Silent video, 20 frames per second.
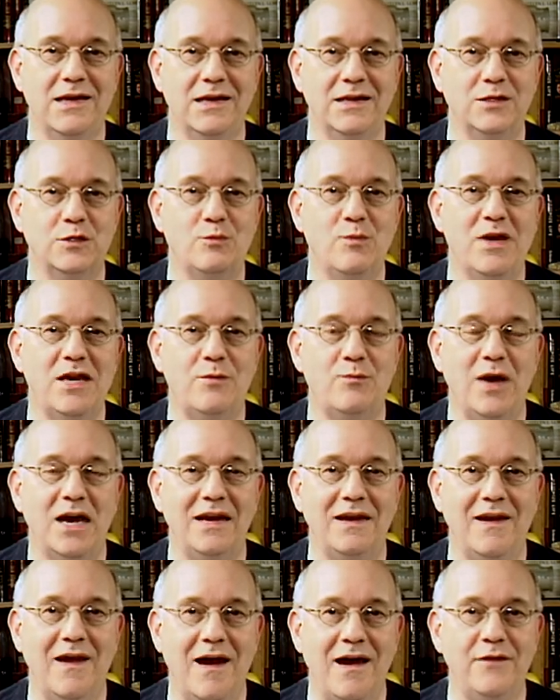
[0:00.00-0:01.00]
It's made by
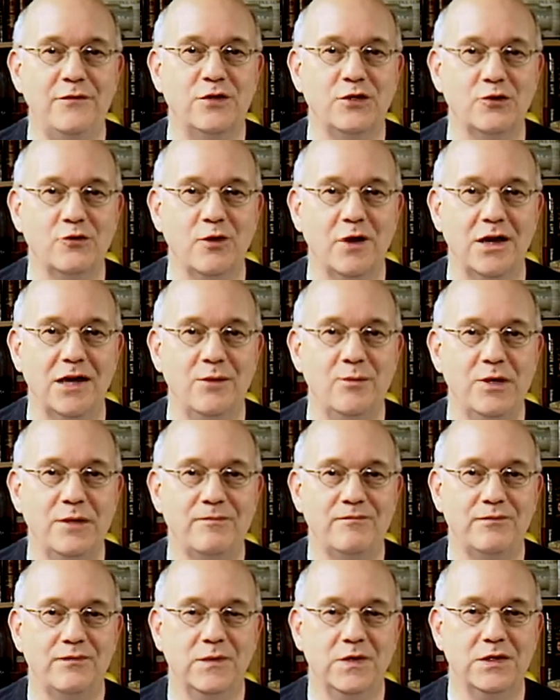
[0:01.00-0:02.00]
LiveScribe.
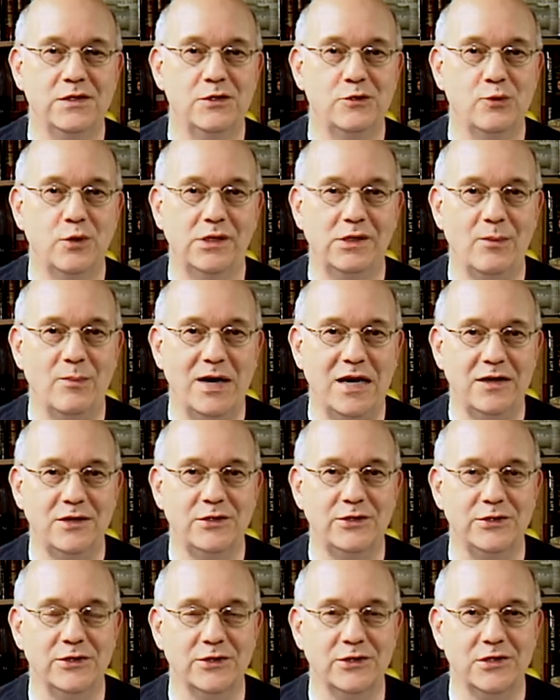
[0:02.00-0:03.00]
This is what the
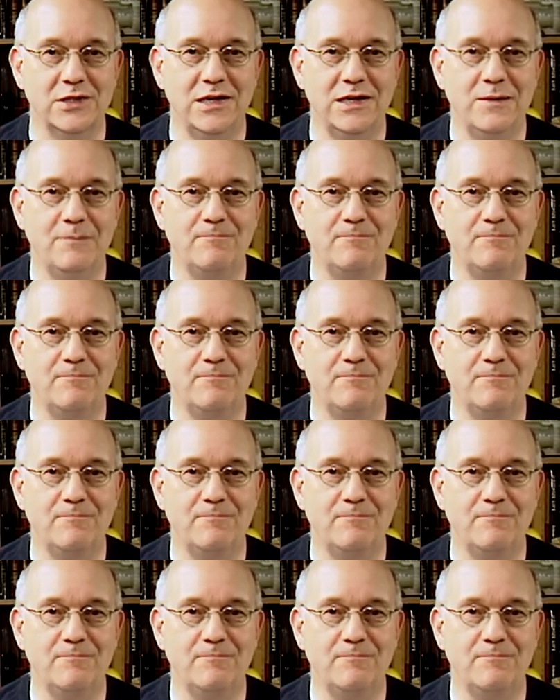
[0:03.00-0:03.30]
box looks like.